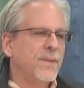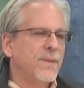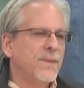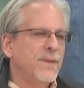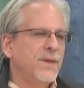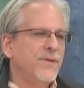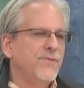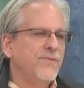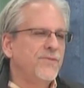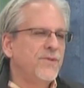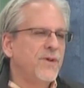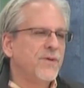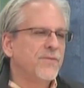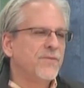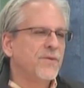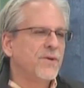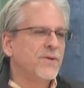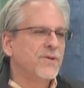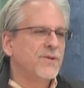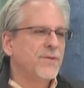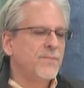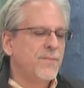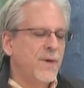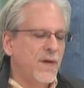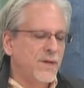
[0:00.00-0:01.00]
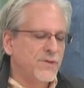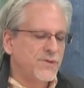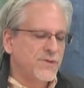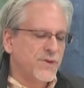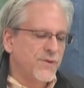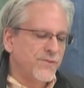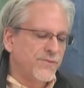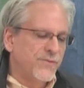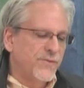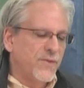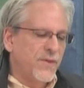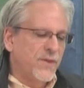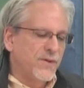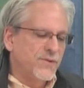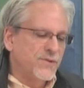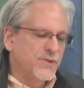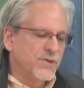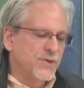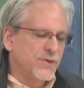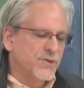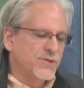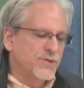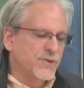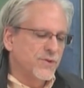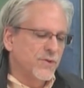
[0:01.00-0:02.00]
these different dimensions of the
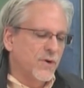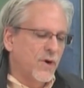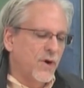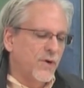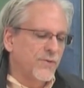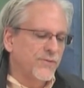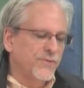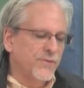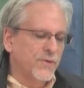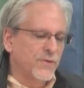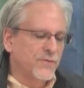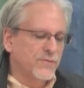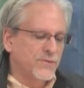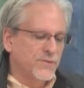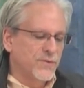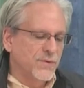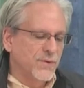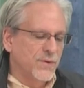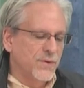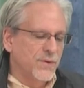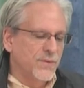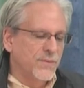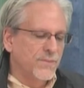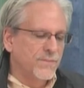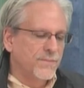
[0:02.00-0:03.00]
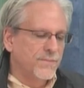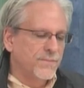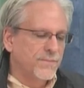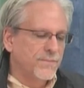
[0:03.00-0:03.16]
church are also true.